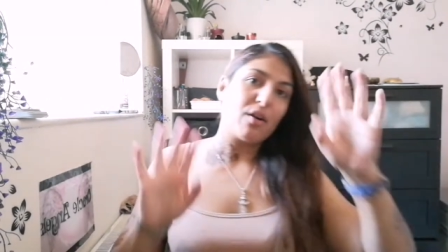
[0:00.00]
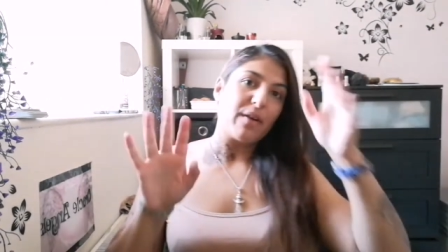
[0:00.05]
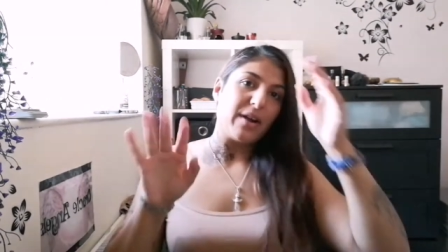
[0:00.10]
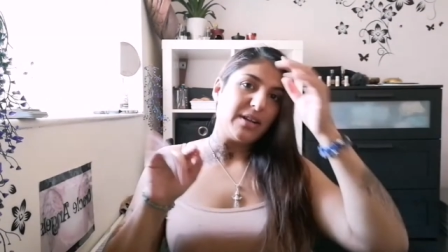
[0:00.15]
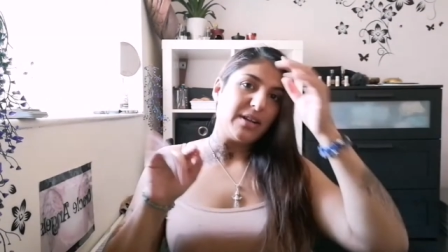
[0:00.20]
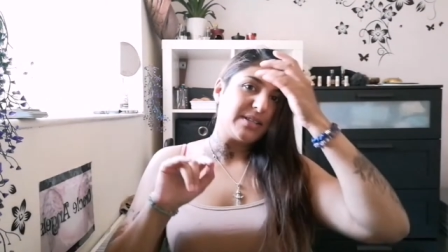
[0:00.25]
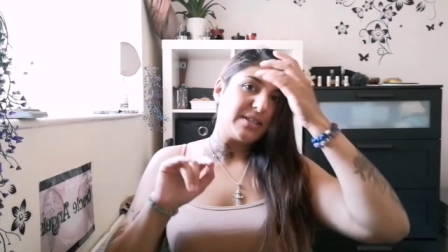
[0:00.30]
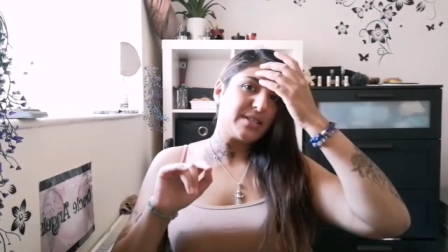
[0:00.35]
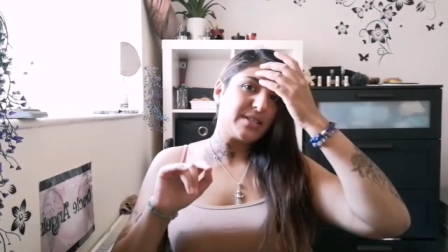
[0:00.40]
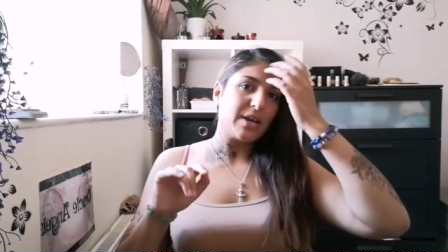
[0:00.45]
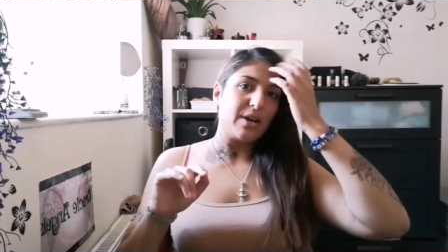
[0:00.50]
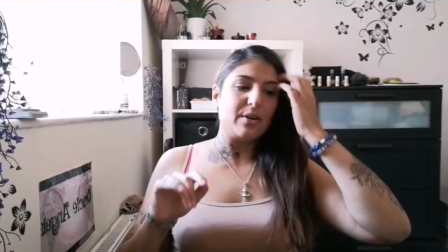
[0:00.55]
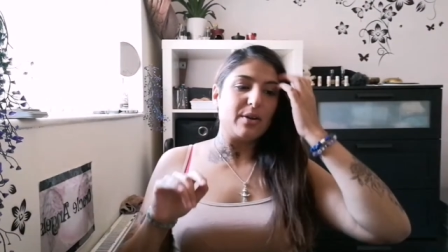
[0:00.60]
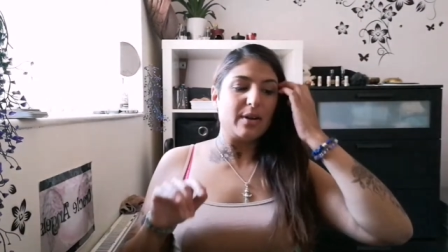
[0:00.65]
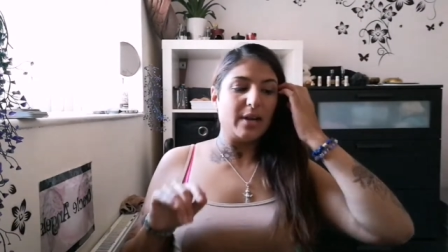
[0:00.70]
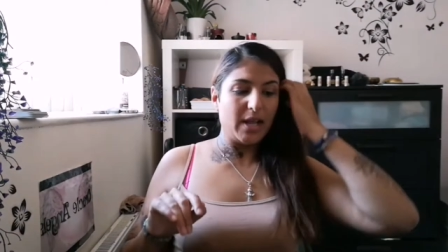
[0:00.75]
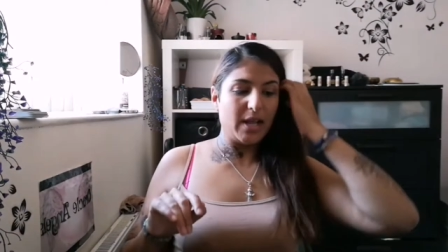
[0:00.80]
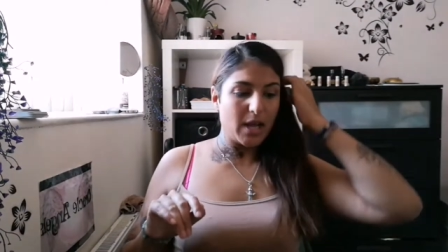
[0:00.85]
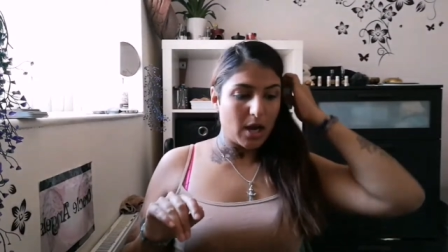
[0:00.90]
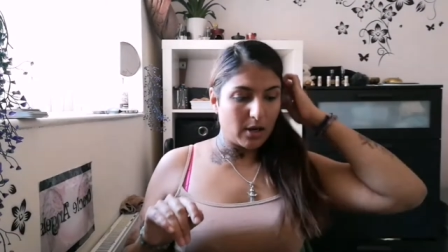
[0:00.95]
alright, so
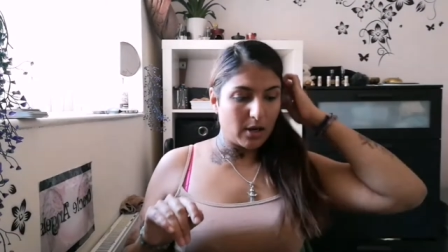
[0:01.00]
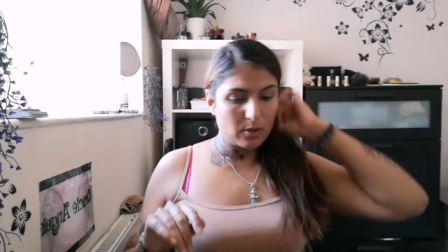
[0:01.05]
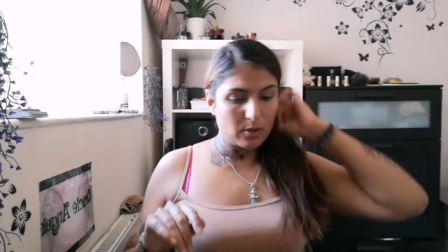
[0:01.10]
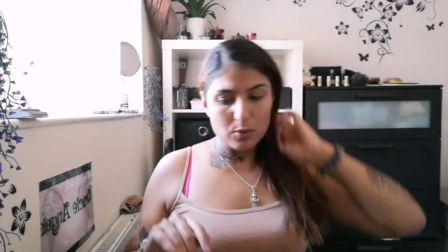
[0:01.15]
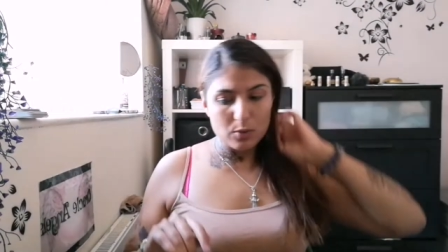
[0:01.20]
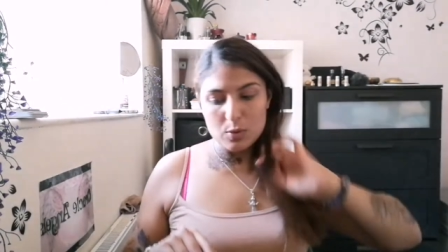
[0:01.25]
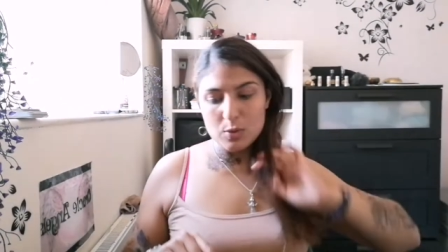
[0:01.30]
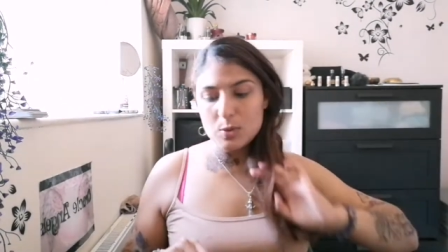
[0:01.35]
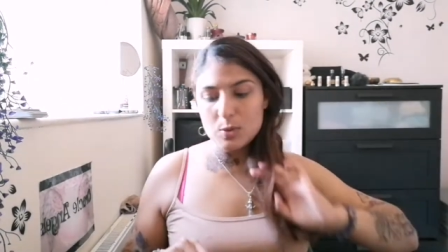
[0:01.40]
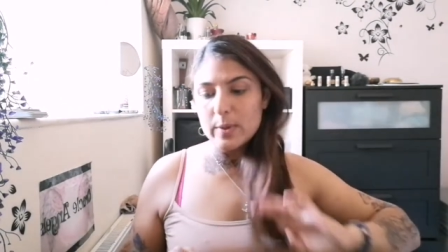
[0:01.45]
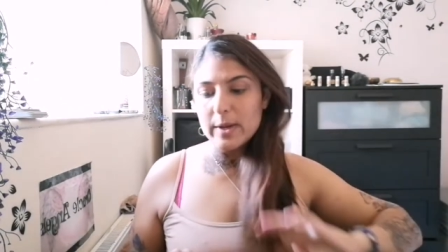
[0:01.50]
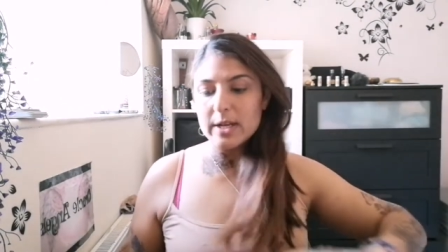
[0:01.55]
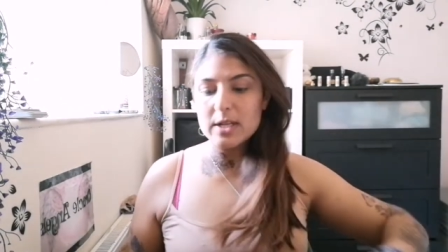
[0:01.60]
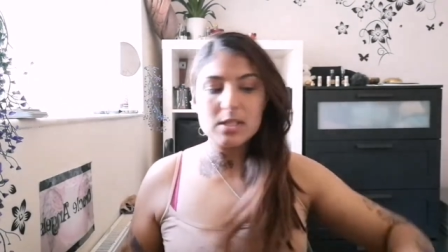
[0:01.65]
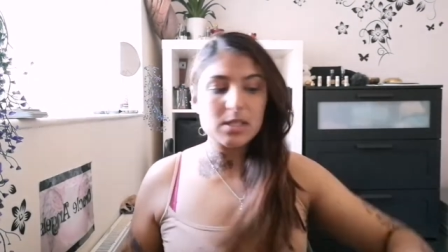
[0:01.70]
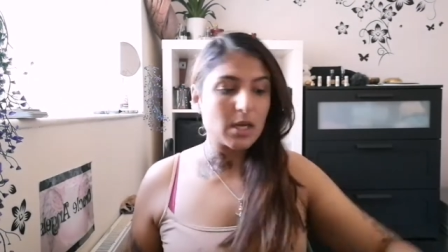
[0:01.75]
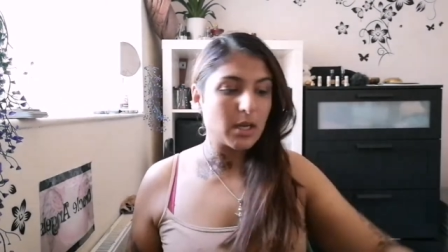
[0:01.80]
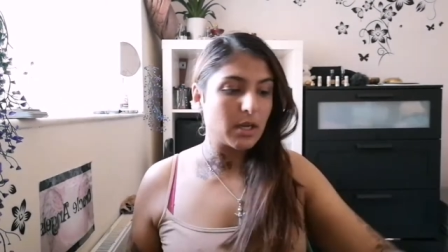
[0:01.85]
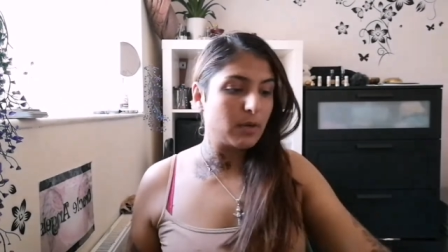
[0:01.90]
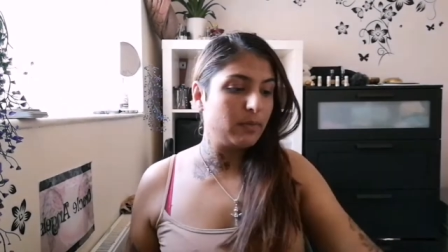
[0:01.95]
Leos, we're going to
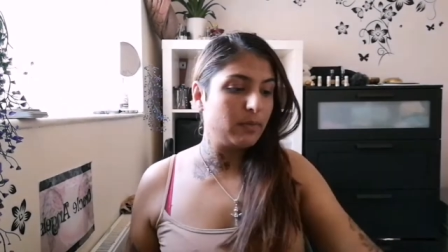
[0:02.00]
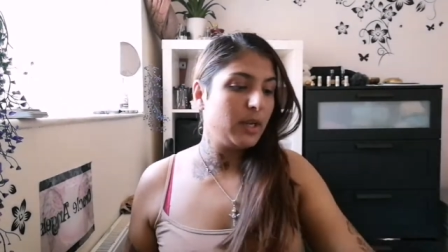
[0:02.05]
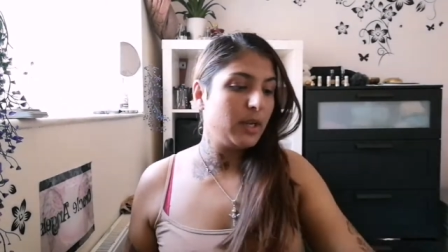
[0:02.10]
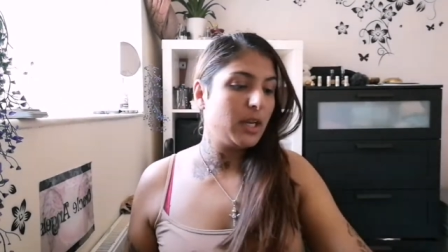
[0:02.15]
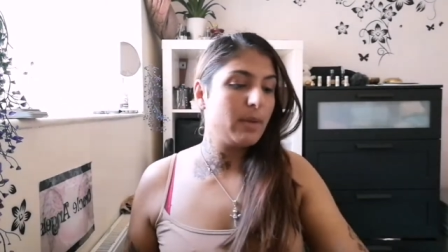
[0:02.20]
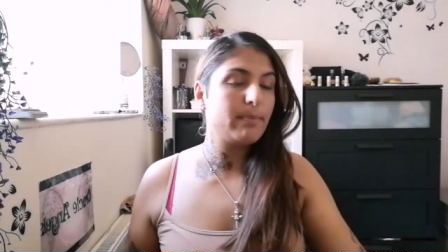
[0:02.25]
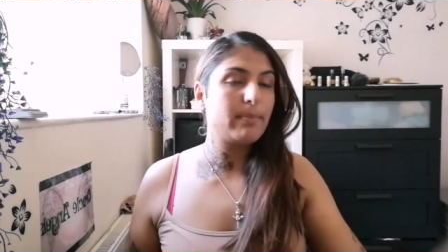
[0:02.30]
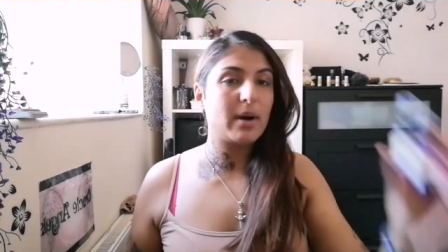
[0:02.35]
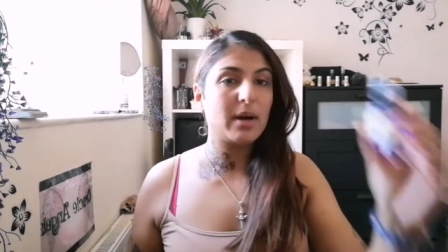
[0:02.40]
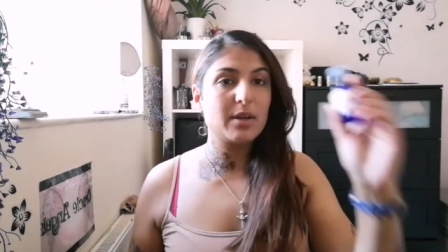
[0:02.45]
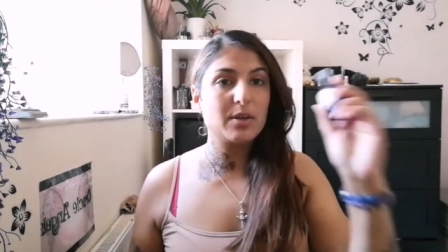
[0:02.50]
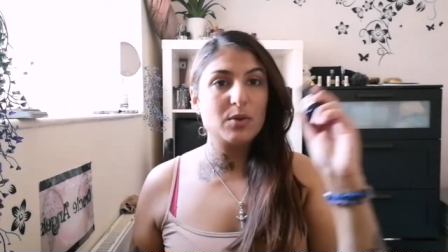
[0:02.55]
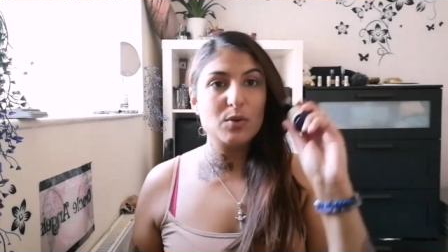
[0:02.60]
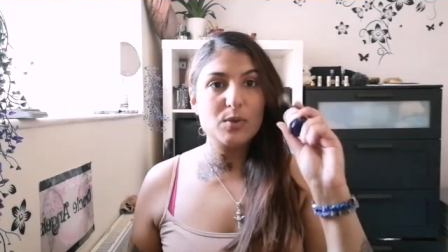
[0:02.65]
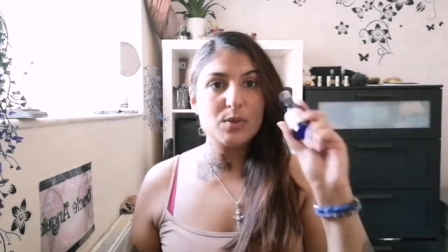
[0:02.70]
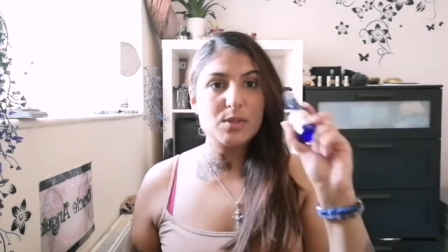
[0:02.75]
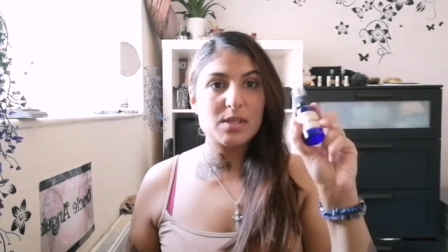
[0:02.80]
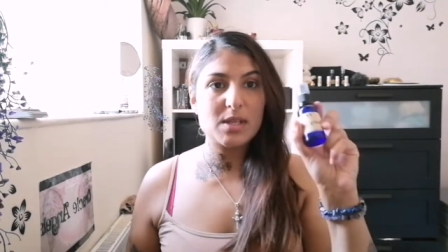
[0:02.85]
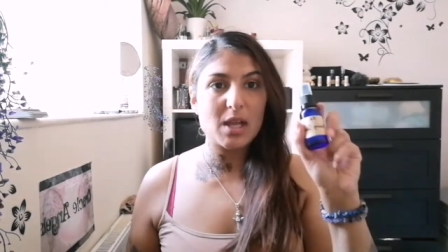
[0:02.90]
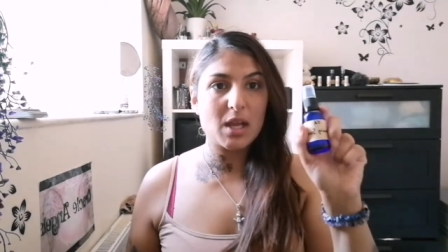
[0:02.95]
start your reading by
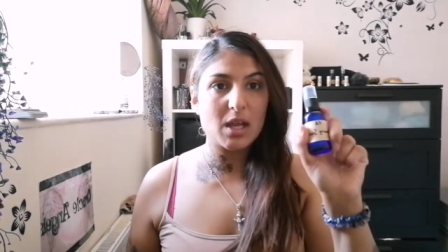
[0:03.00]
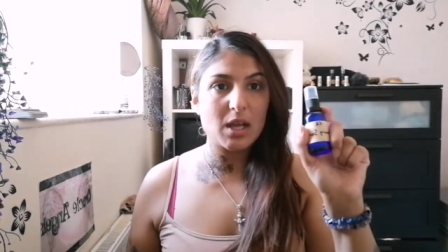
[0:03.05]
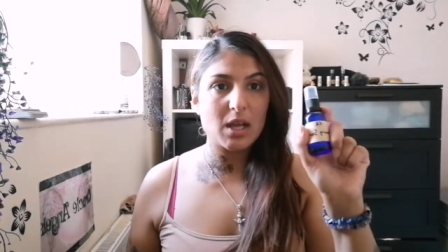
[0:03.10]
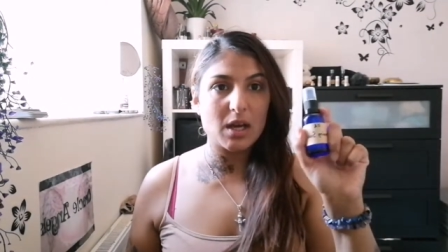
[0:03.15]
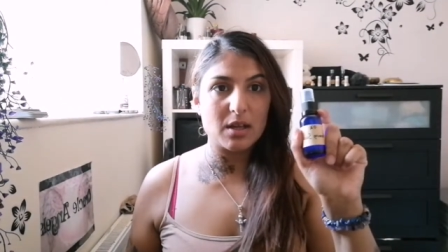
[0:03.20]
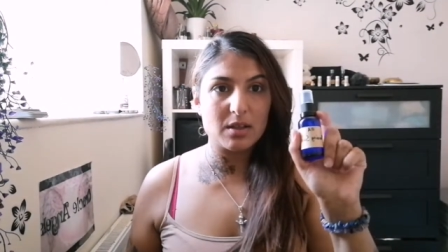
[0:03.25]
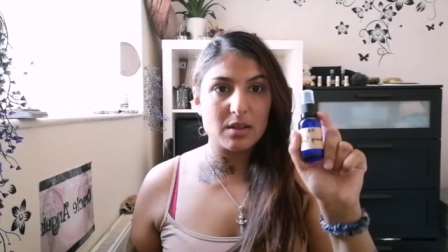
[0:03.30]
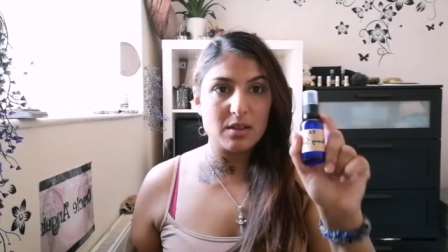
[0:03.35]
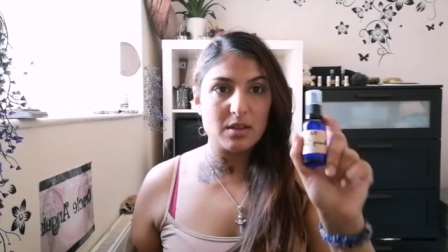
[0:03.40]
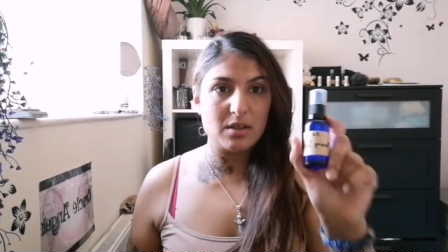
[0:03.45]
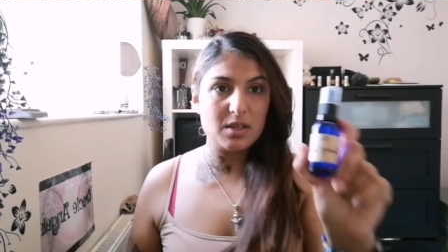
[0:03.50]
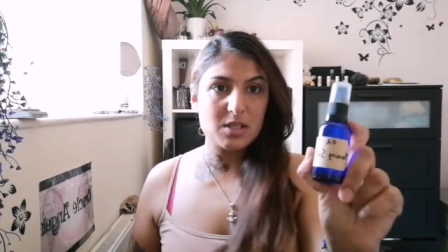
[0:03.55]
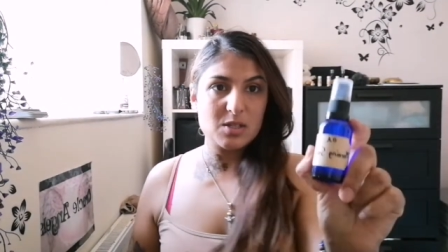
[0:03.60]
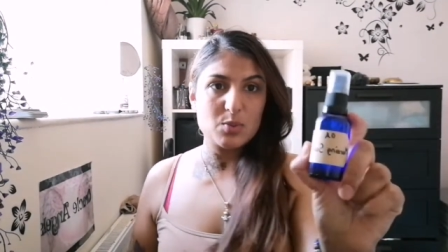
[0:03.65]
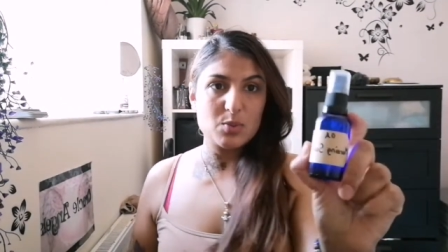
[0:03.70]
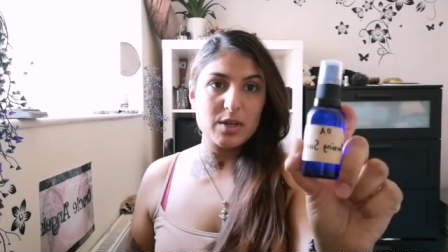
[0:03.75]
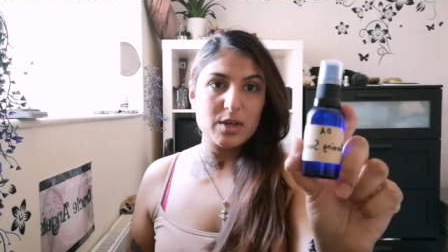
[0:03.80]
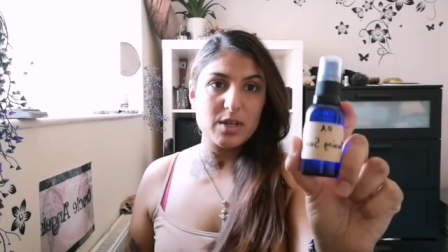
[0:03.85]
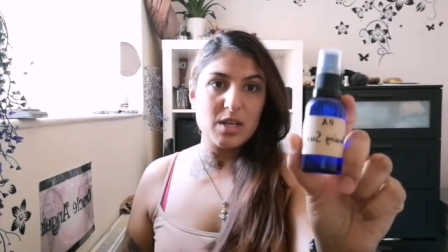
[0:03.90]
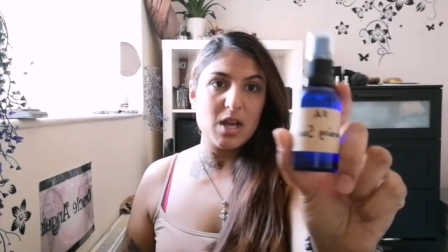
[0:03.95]
using this
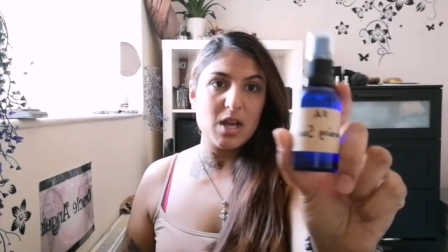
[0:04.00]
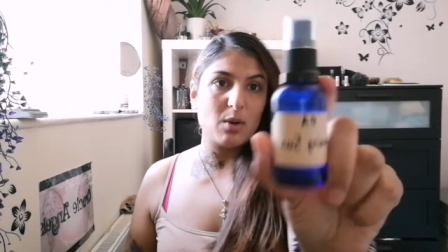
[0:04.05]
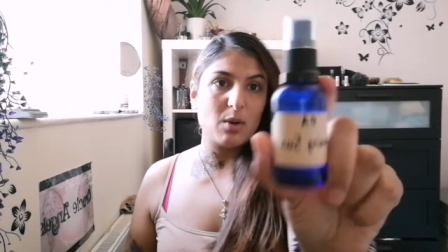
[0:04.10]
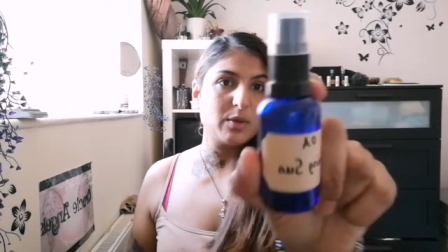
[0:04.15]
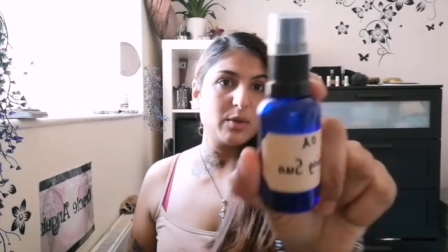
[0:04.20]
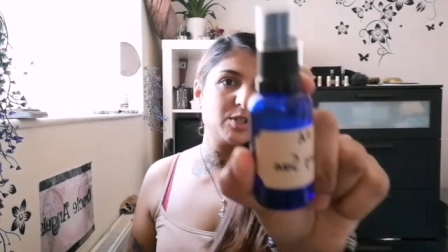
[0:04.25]
one here,